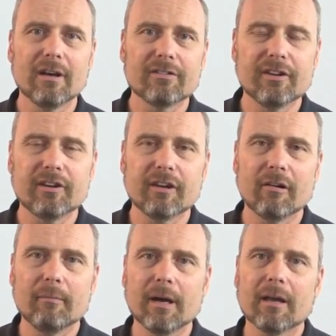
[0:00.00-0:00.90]
sit here
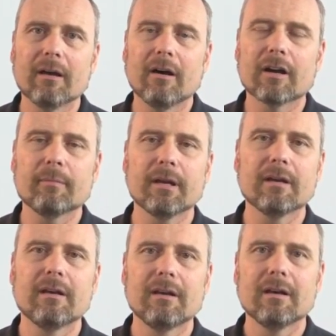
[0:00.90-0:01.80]
on my
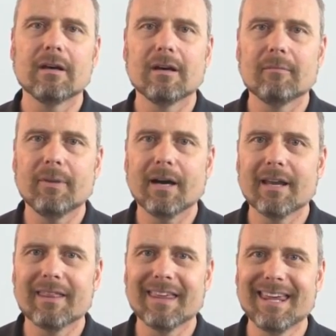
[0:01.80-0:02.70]
ottoman
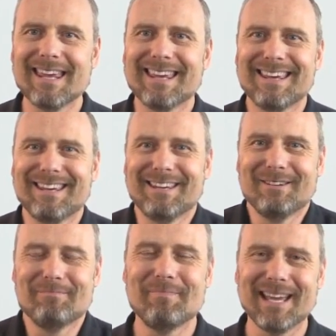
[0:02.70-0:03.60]
by the
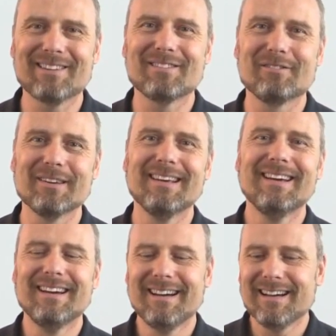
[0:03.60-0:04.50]
banks of
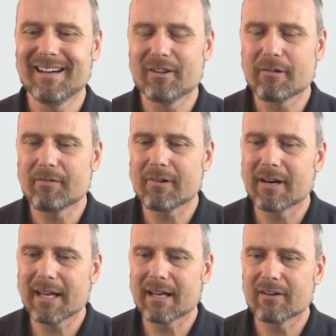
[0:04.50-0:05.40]
the
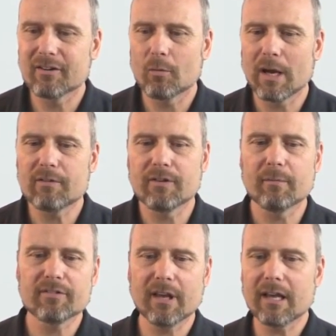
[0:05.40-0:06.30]
river and wait for the
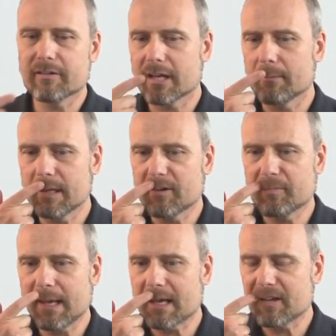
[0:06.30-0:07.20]
Messiah to come lead us
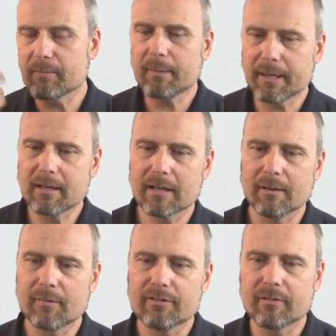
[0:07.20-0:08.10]
back, because maybe he'll
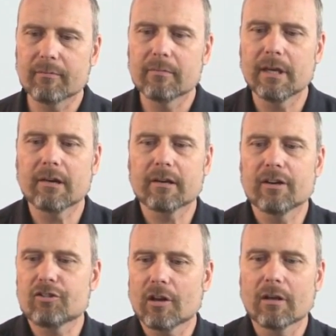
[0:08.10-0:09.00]
come with some air
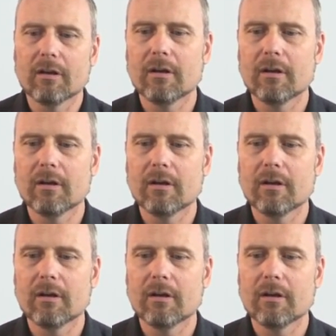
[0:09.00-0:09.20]
conditioning.